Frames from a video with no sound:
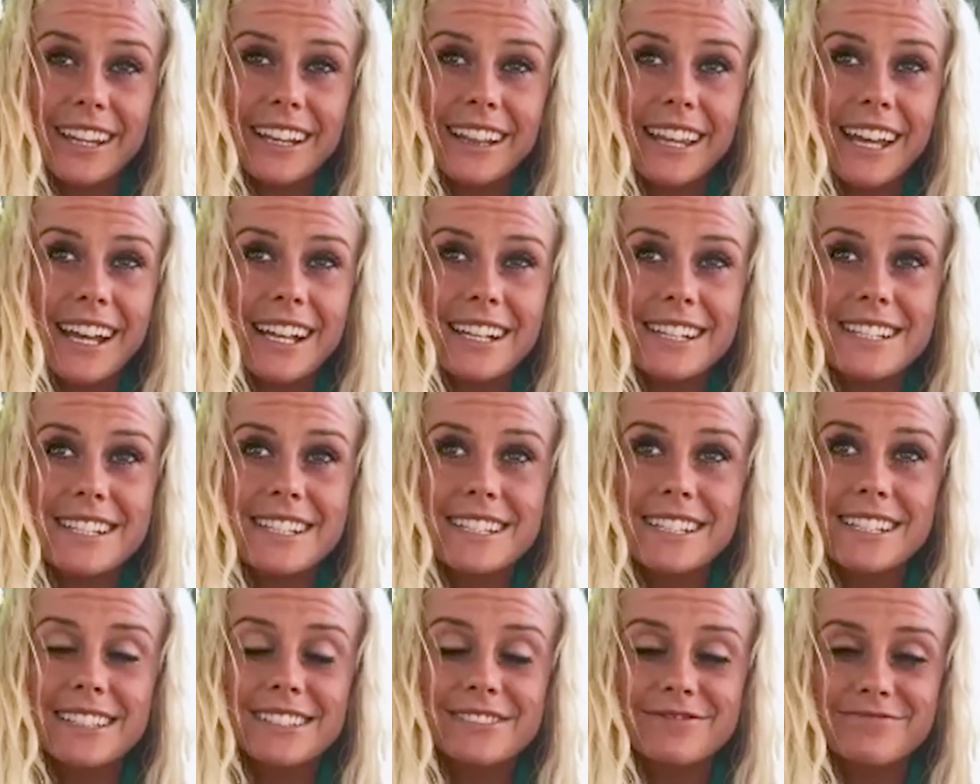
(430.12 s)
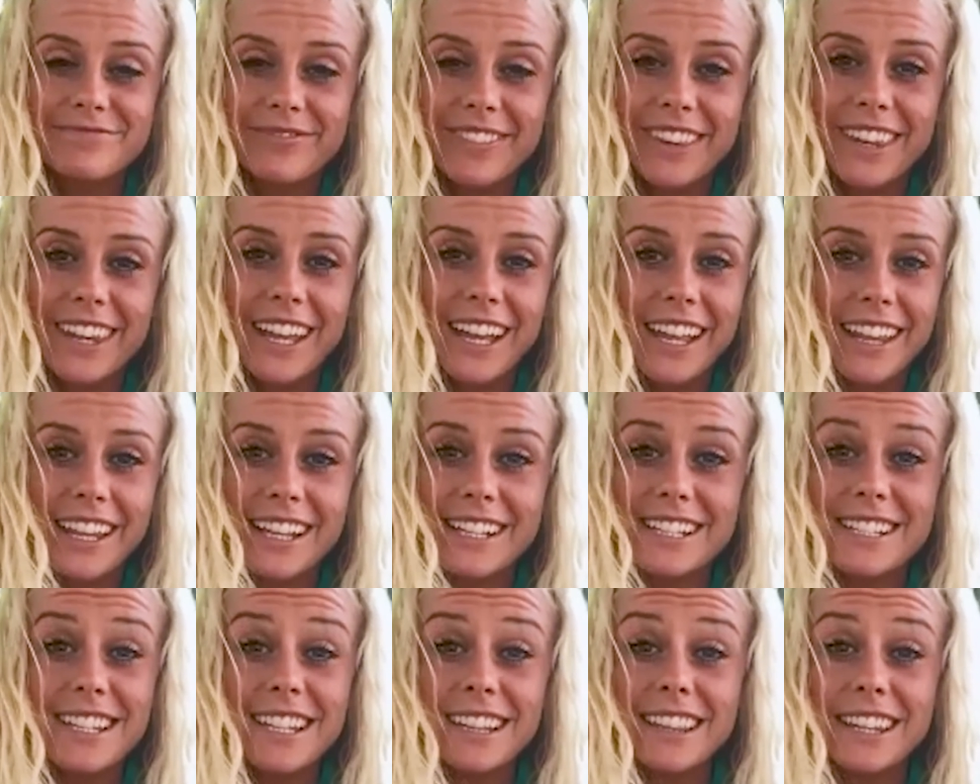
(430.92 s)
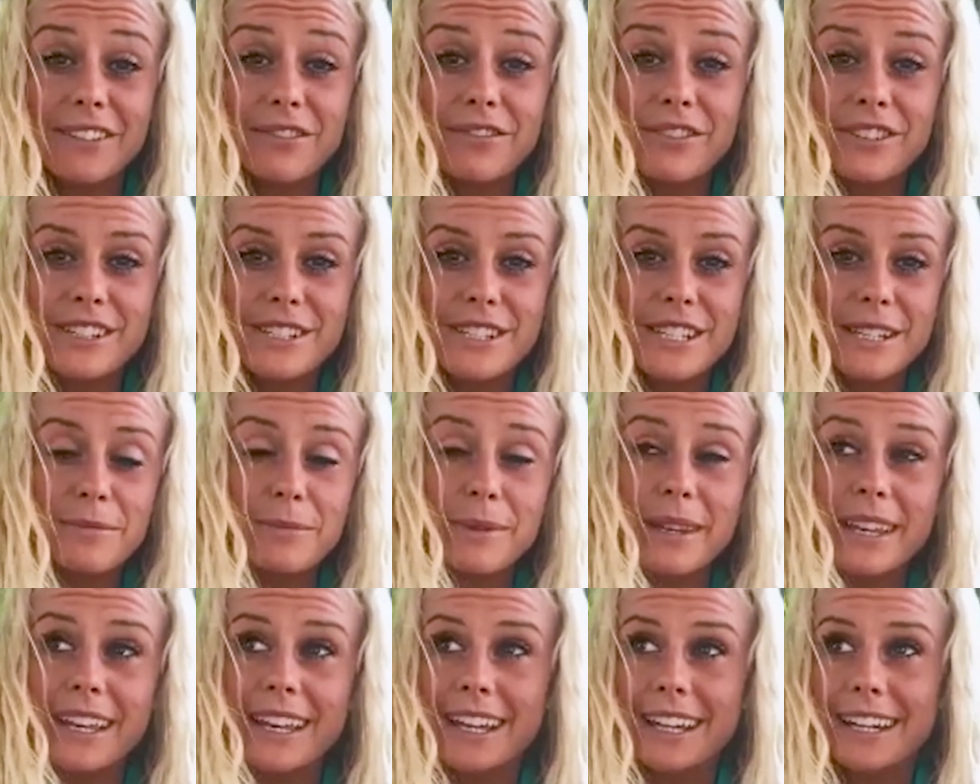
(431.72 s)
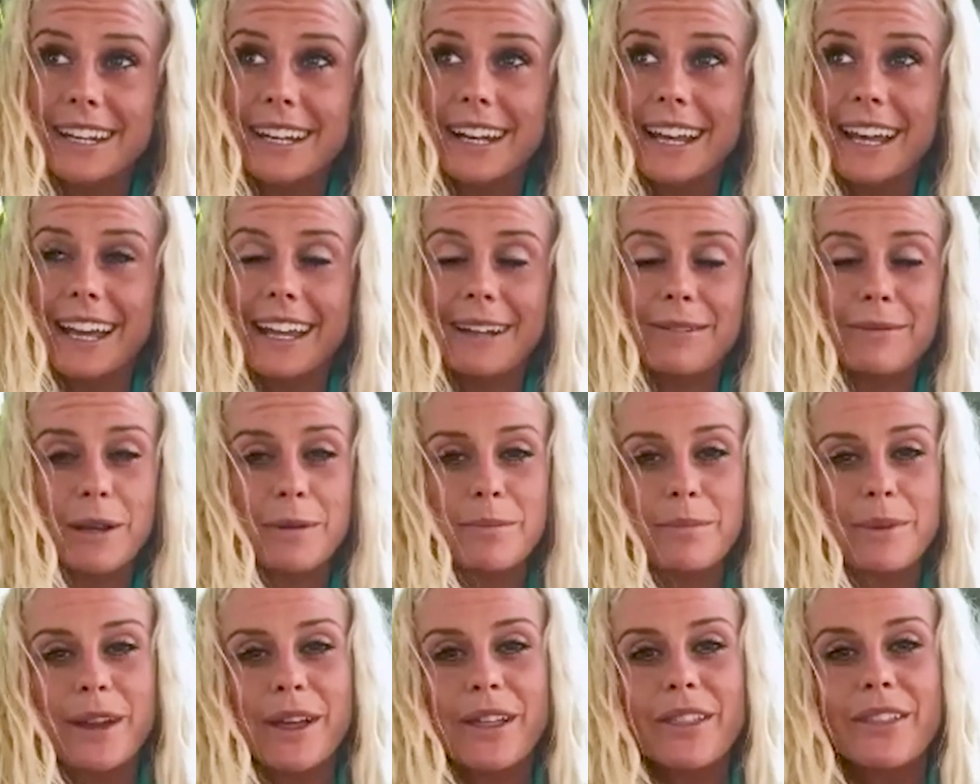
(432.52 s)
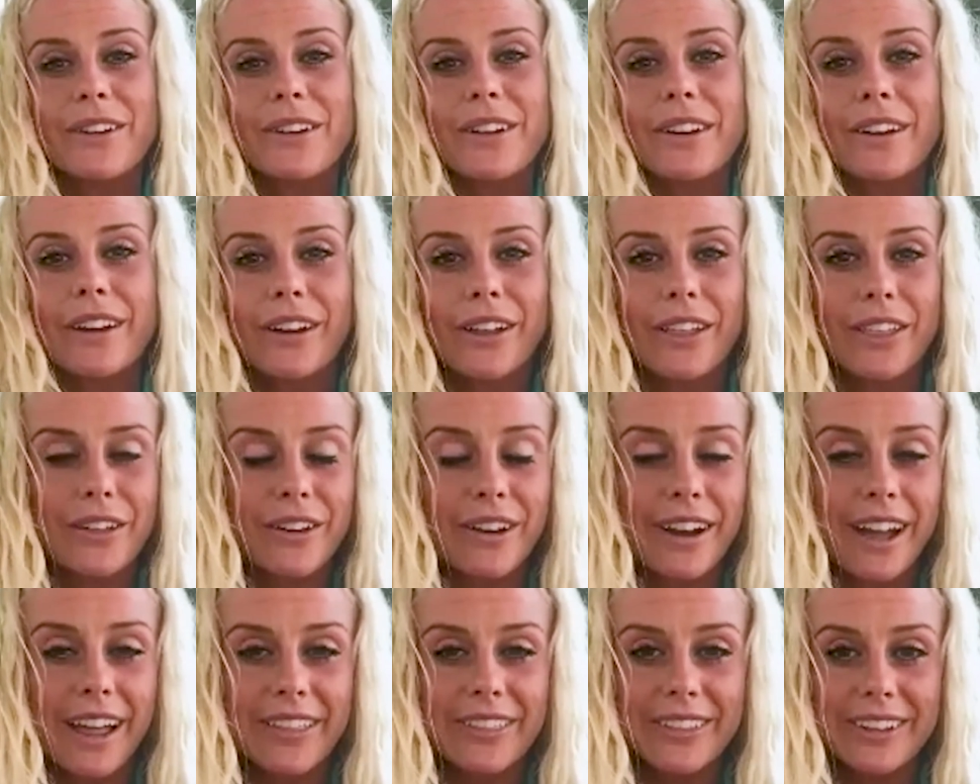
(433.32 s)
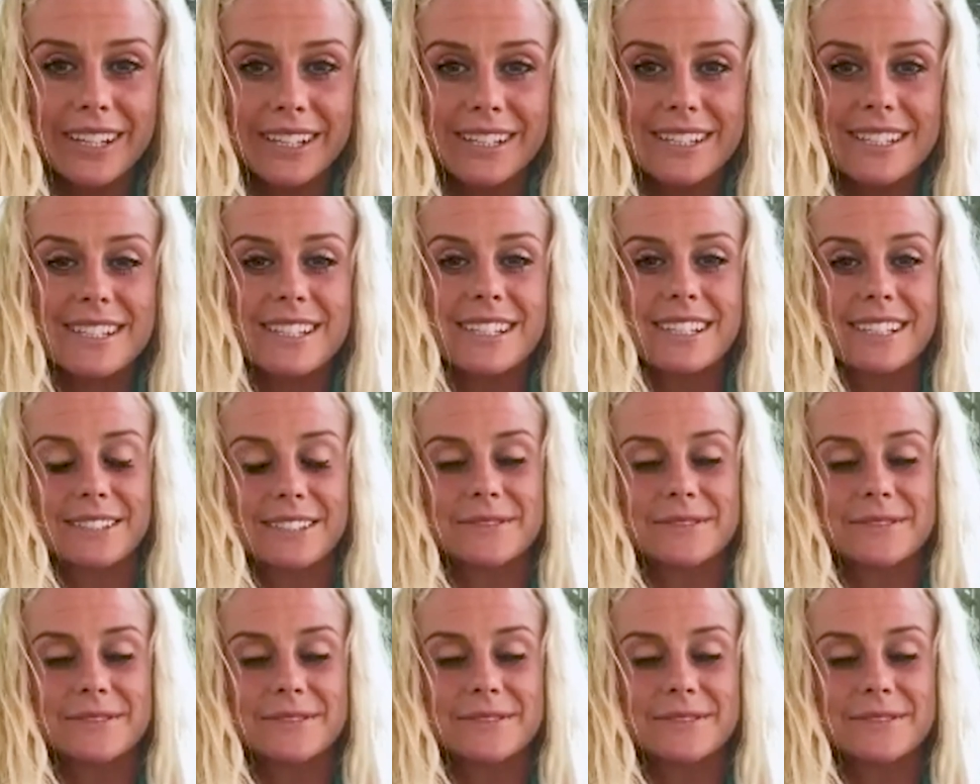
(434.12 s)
think that's the difference in me and maybe other athletes.